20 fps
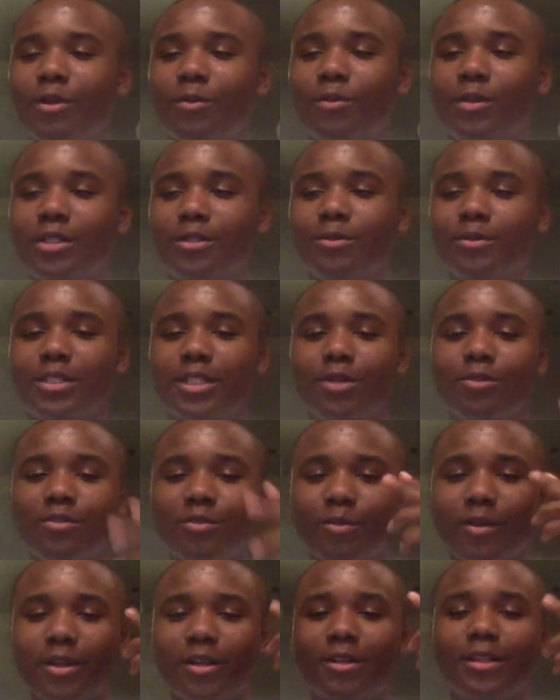which was he was
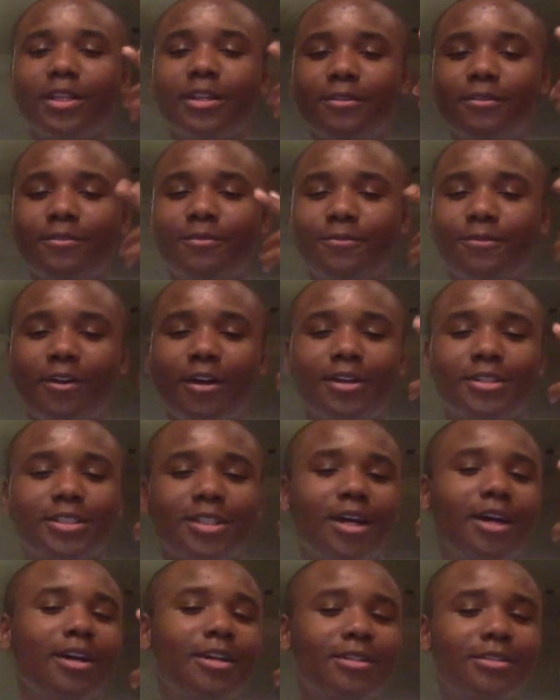wearing Clint Fox
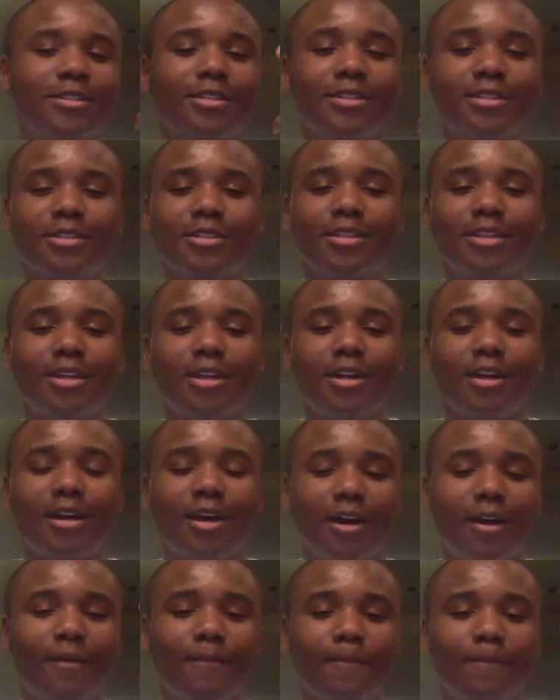Hugs's,
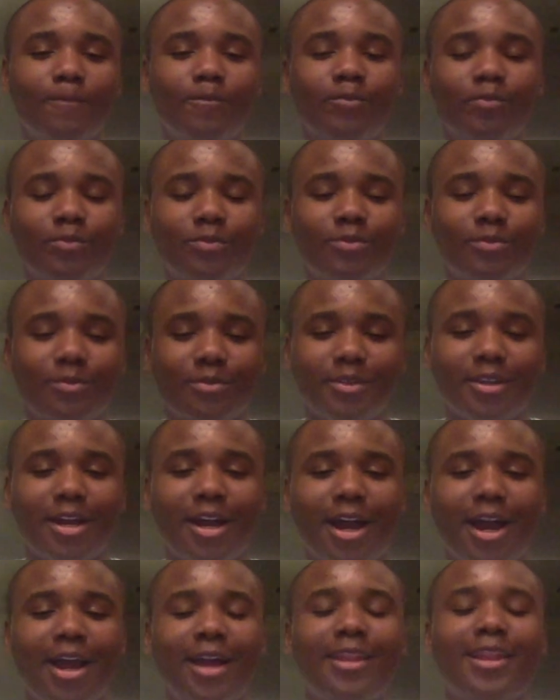um,
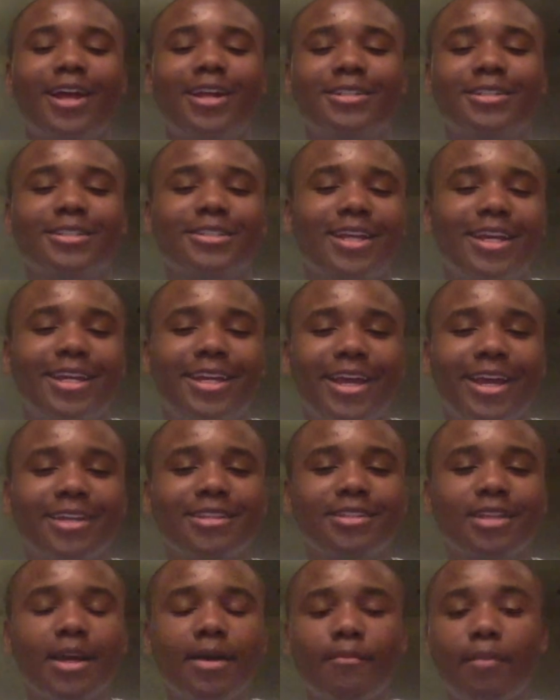eyelashes, I
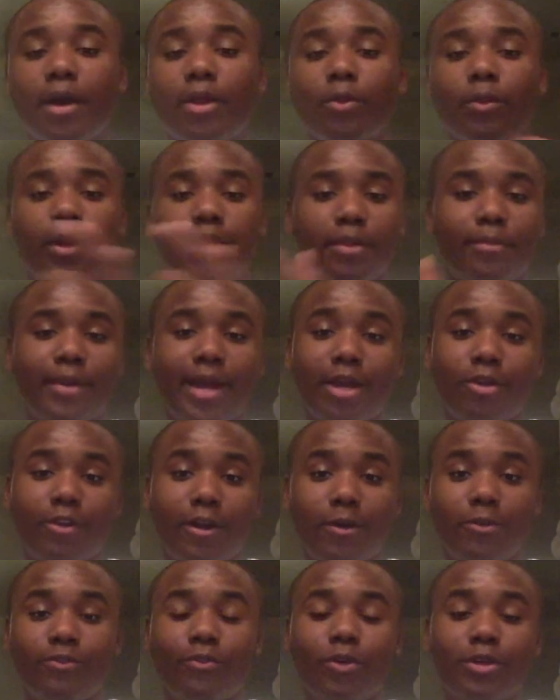guess. By the way, the
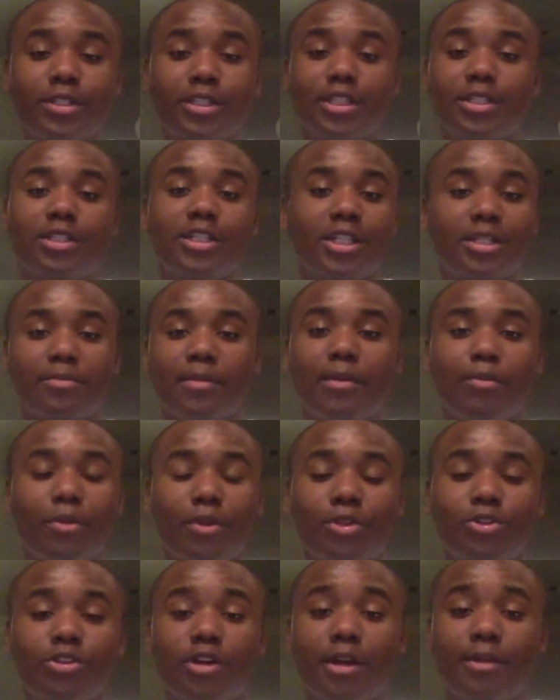background voice is just my
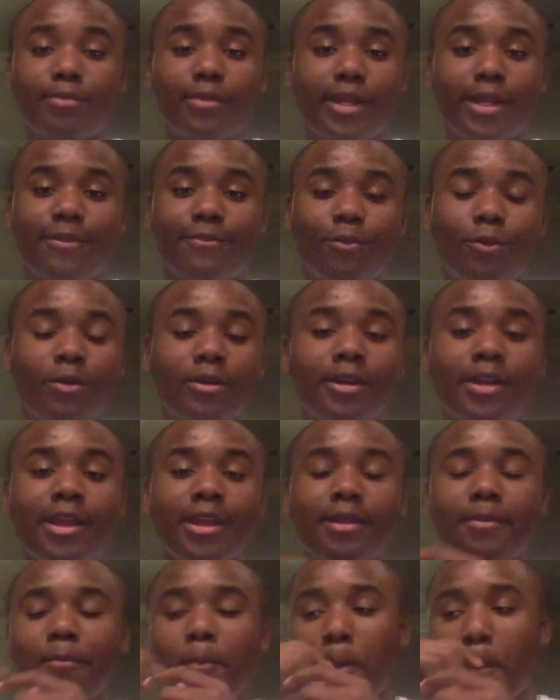brother John playing
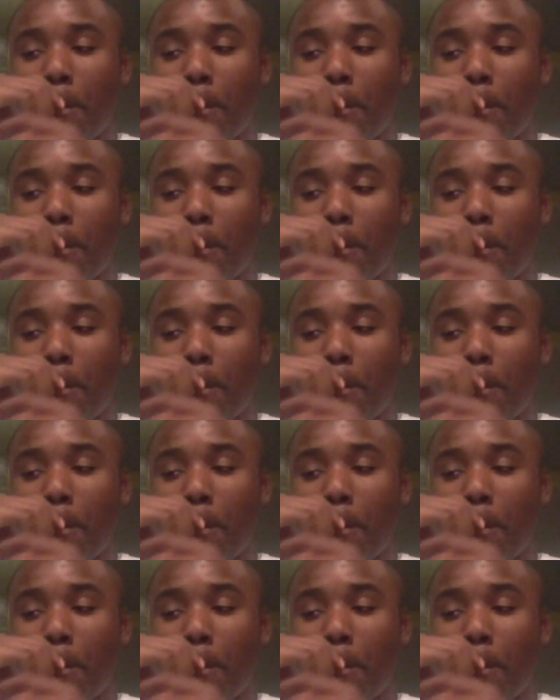Fortnite.